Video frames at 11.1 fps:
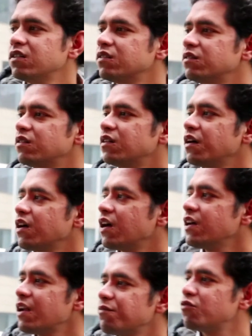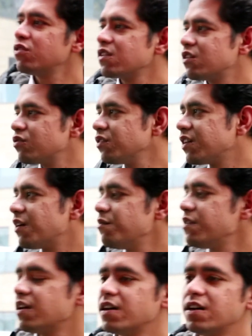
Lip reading: important attributes when it comes to entrepreneurship.